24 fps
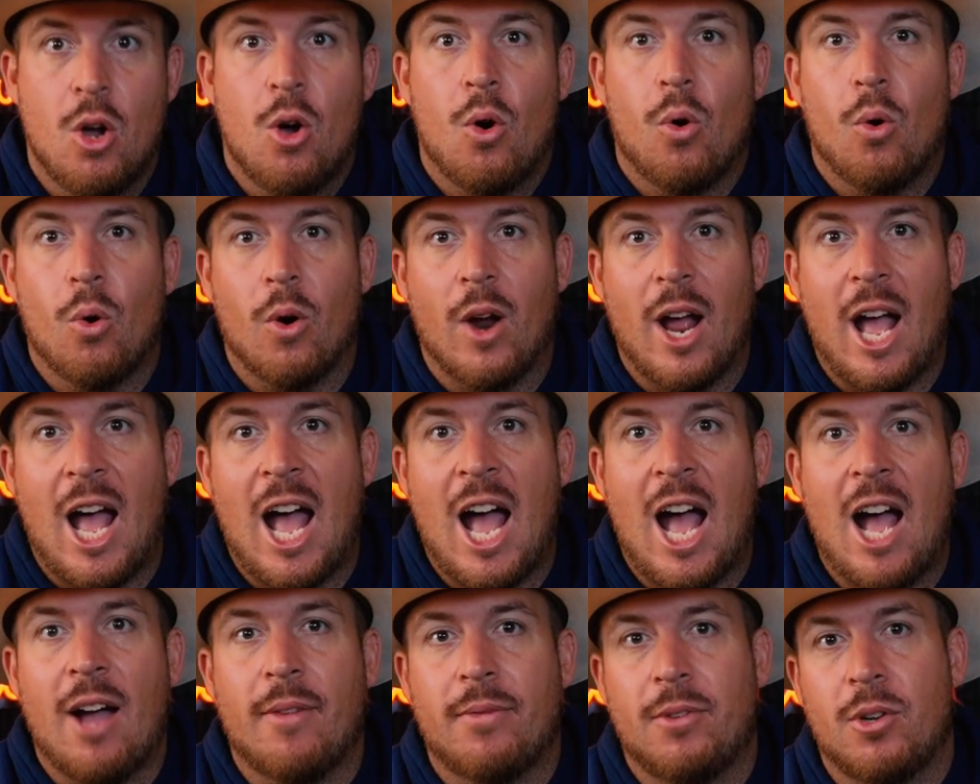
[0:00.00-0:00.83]
or
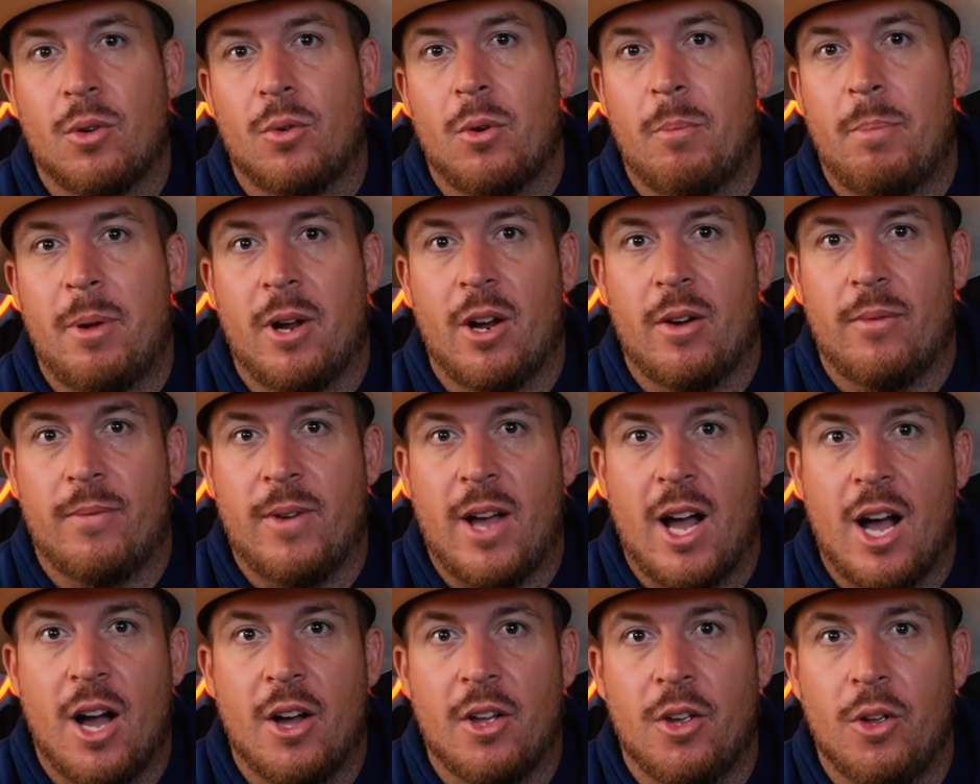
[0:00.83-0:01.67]
after repair
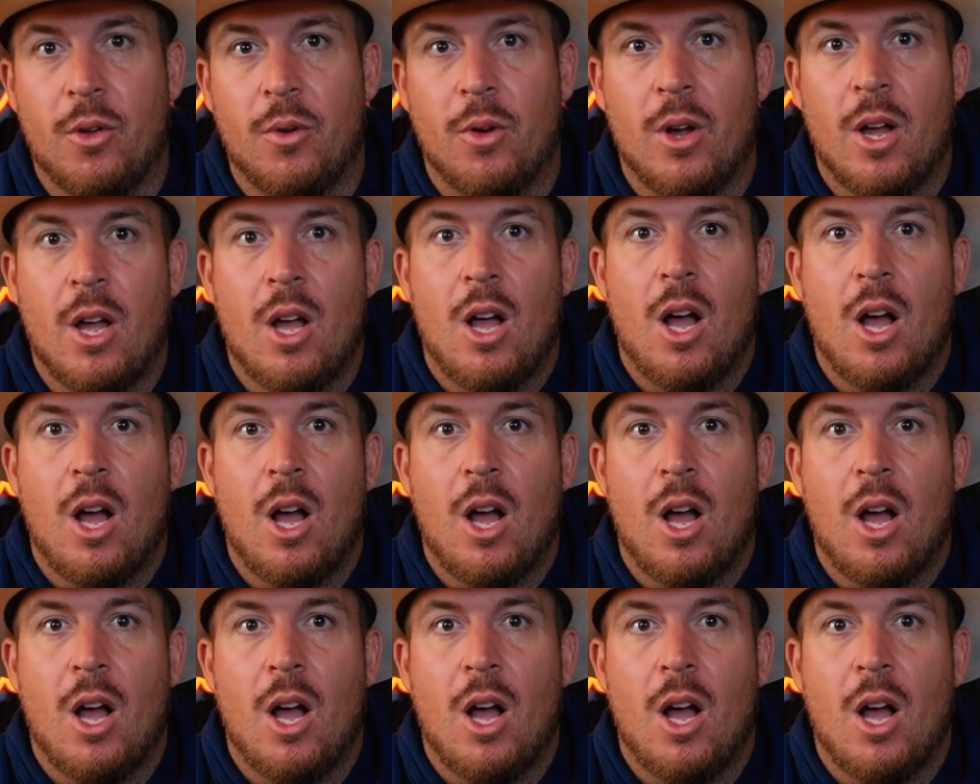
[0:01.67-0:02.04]
value,